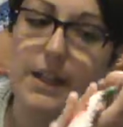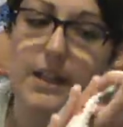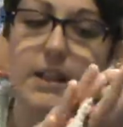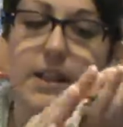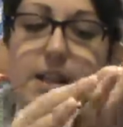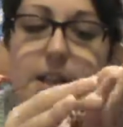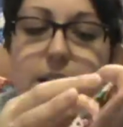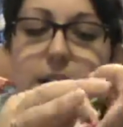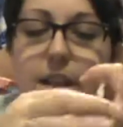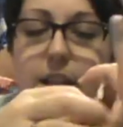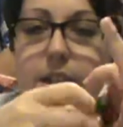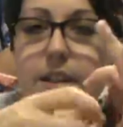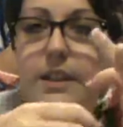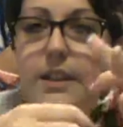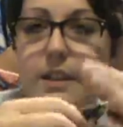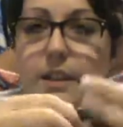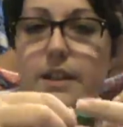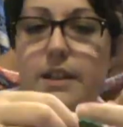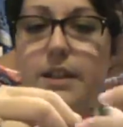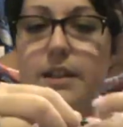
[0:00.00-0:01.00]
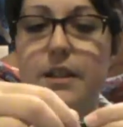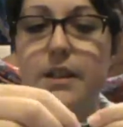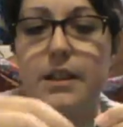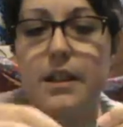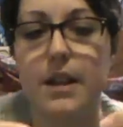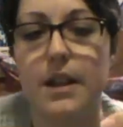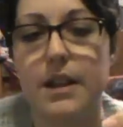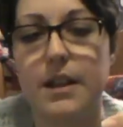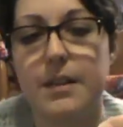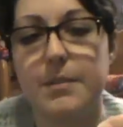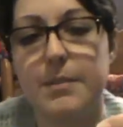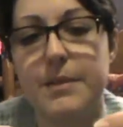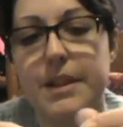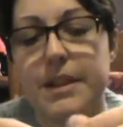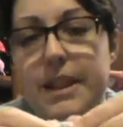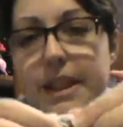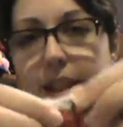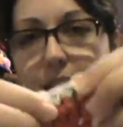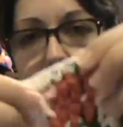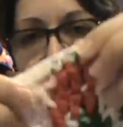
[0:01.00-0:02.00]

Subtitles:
and then I did like